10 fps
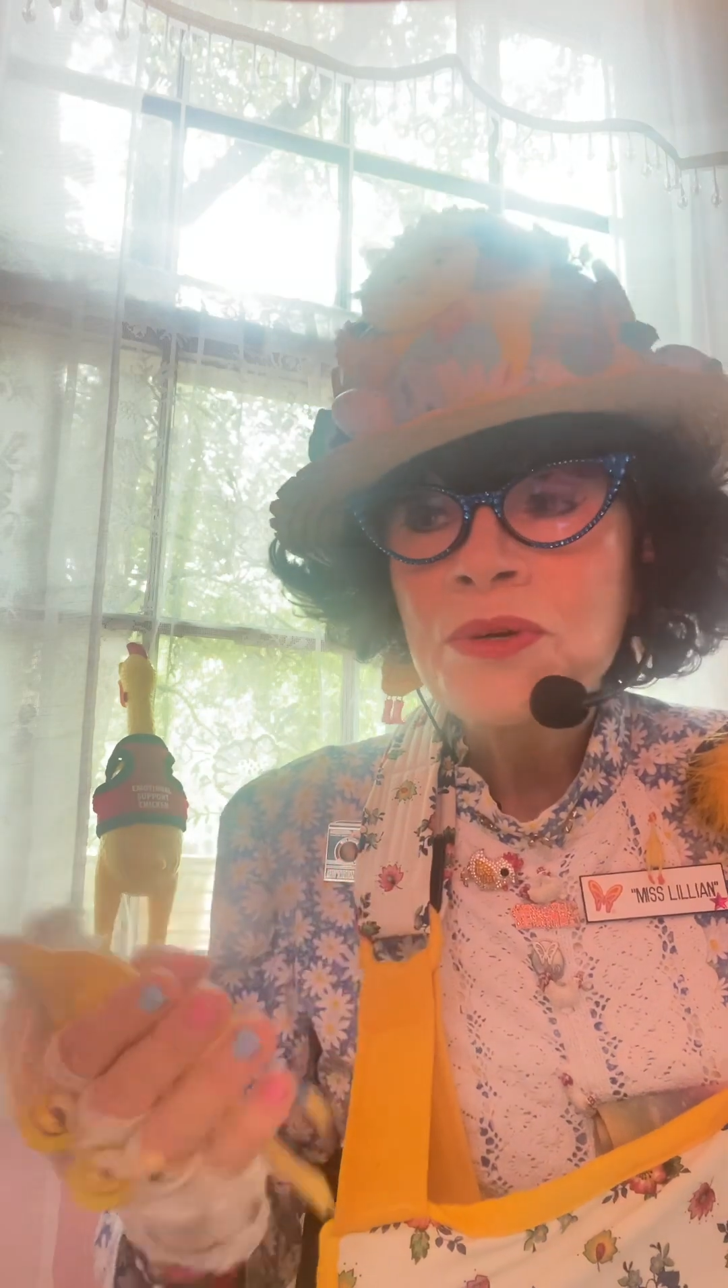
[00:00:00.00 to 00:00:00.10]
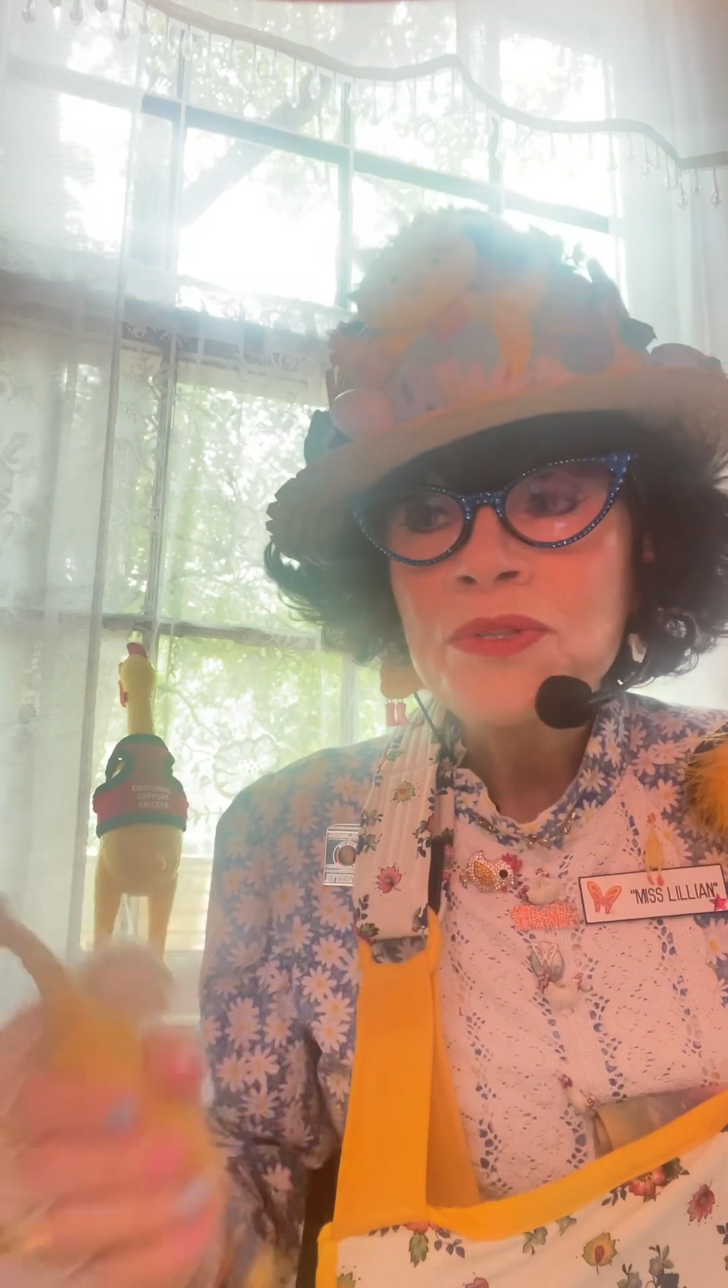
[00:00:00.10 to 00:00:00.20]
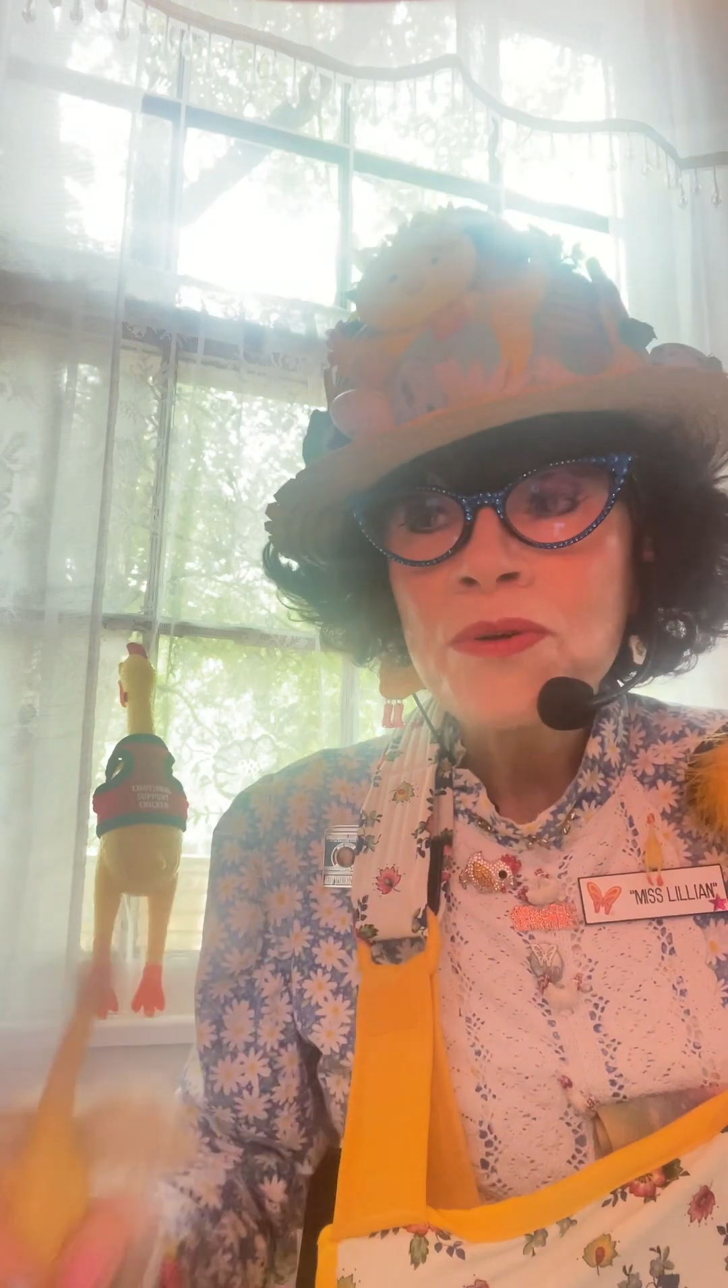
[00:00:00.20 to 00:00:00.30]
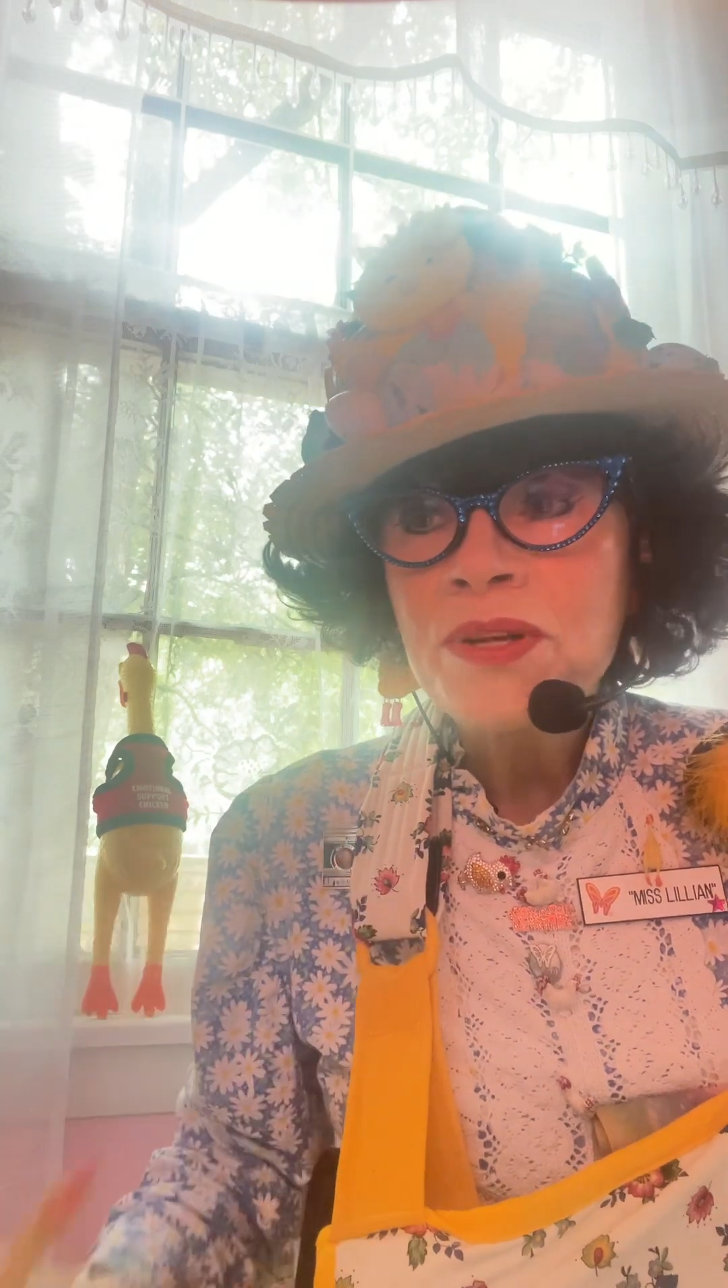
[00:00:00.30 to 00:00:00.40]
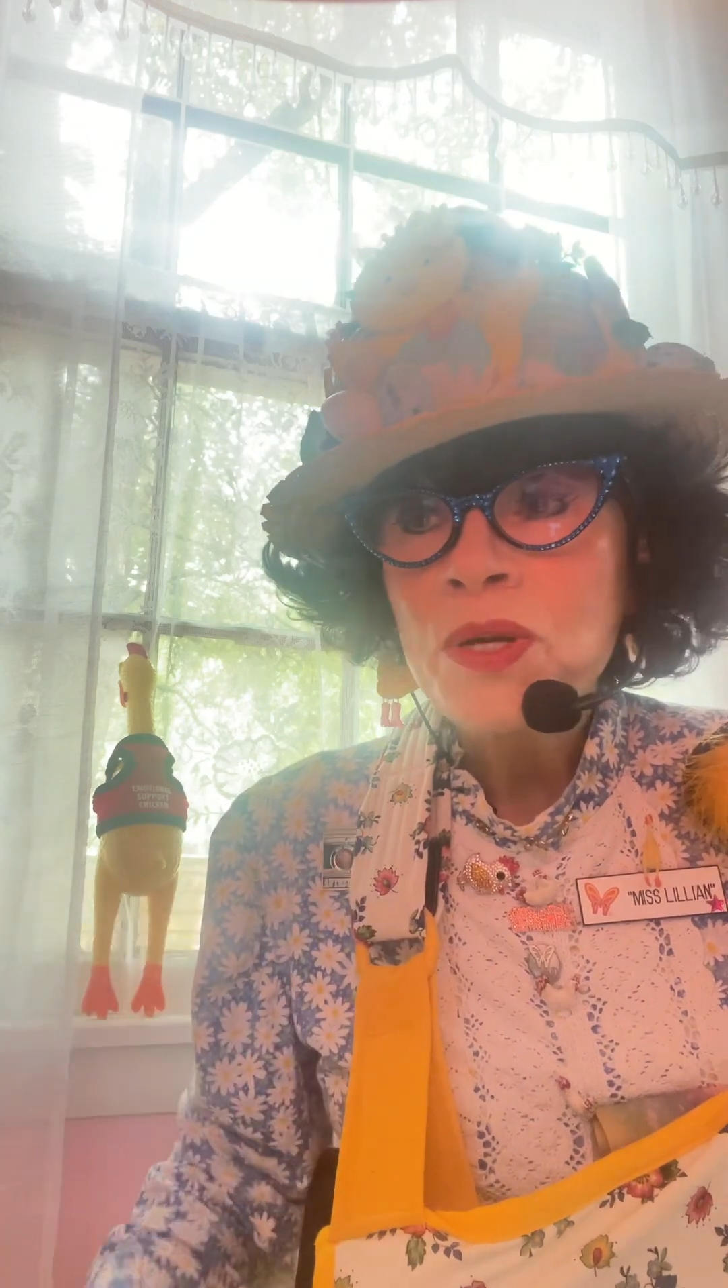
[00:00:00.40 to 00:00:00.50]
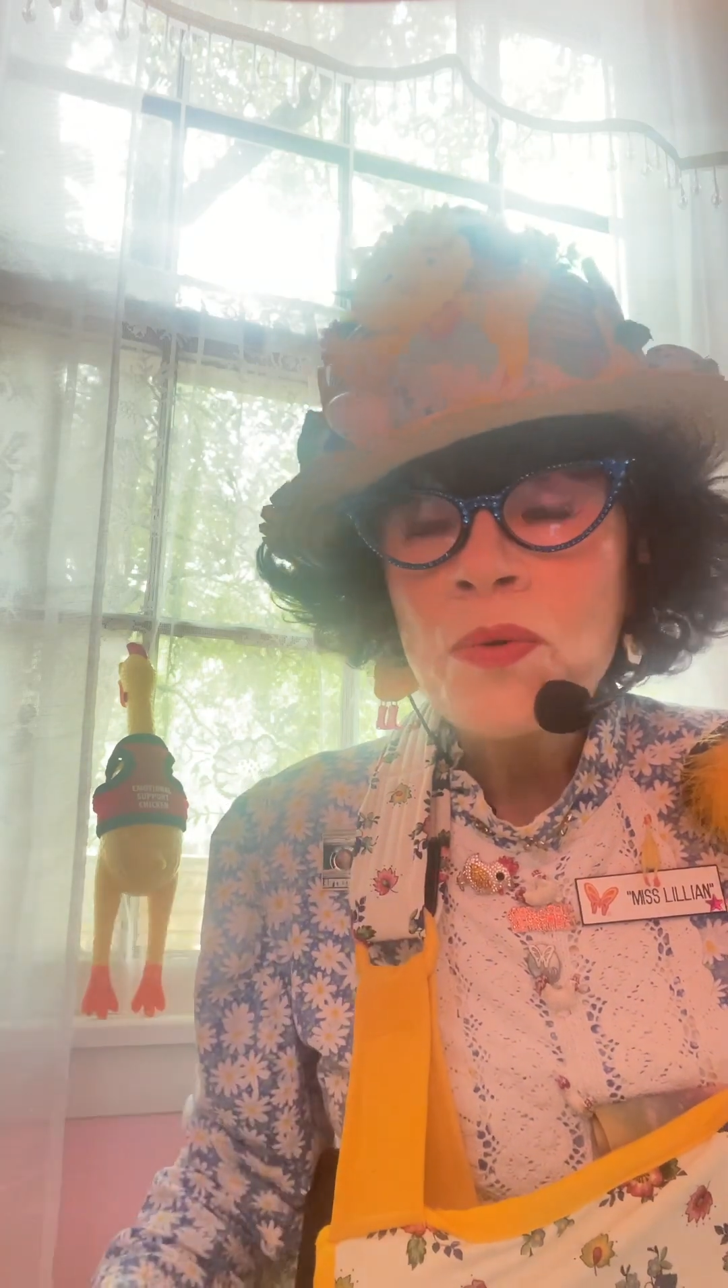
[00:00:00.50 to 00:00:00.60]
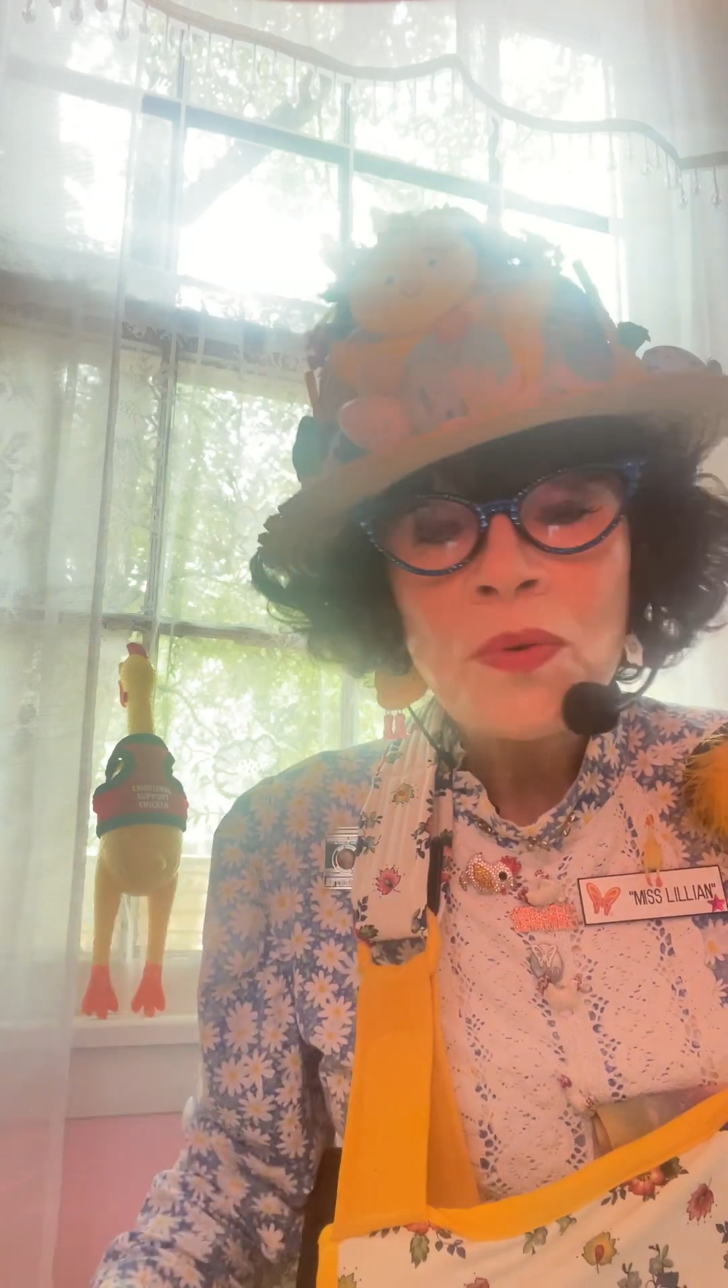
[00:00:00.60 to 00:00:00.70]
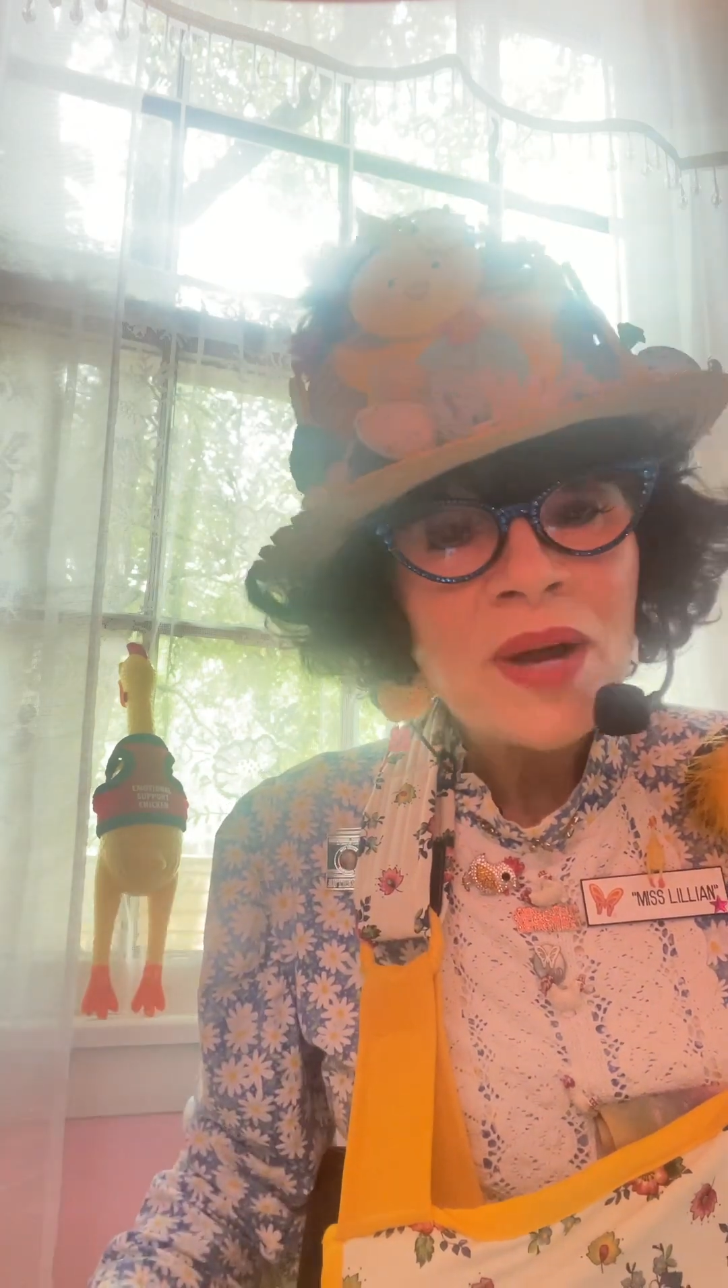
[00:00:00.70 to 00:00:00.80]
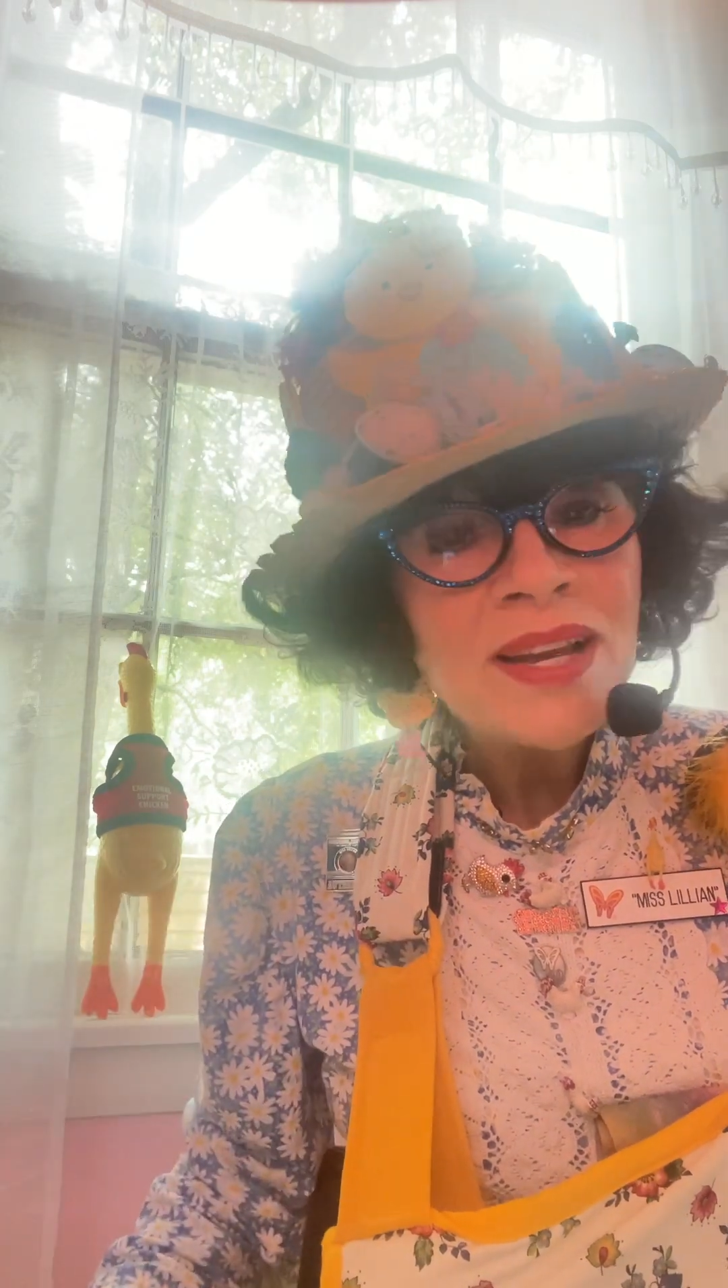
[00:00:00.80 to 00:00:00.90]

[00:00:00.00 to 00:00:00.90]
going away,